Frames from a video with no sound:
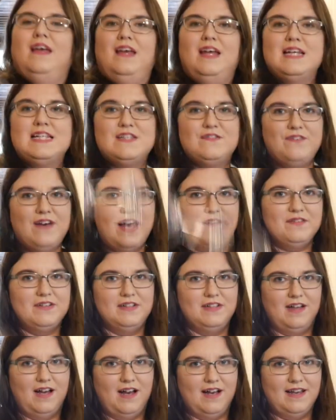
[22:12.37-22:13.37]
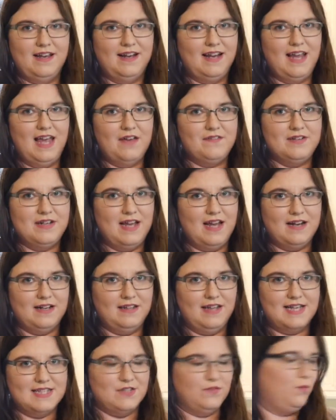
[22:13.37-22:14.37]
It's five o'clock and I haven't had a
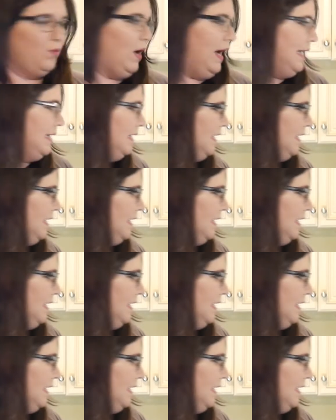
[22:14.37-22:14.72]
glass of wine